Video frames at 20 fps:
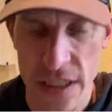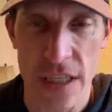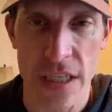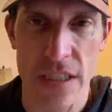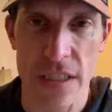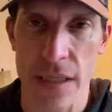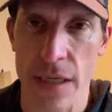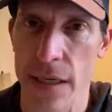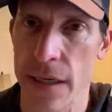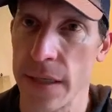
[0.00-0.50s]

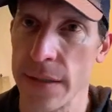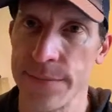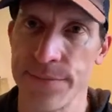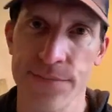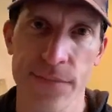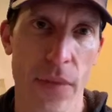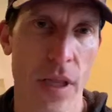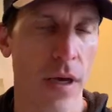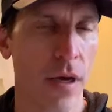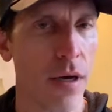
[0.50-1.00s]
is
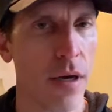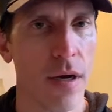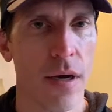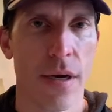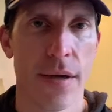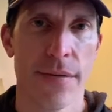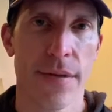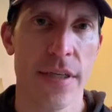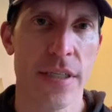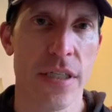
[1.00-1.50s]

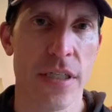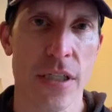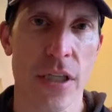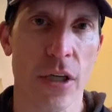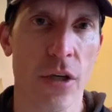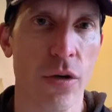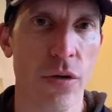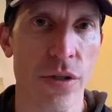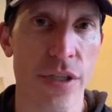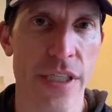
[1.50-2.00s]
the
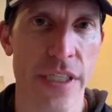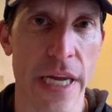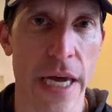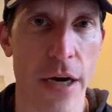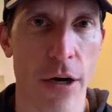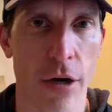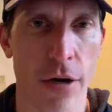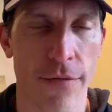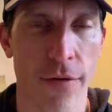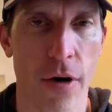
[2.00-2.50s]
gold
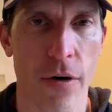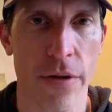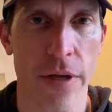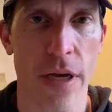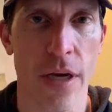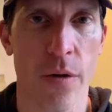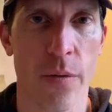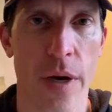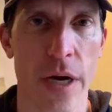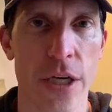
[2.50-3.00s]
standard of all the
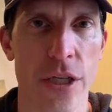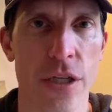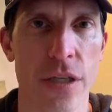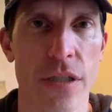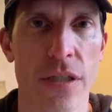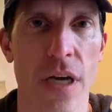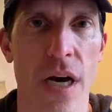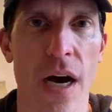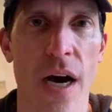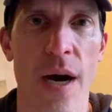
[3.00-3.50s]

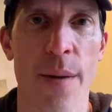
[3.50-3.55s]
equations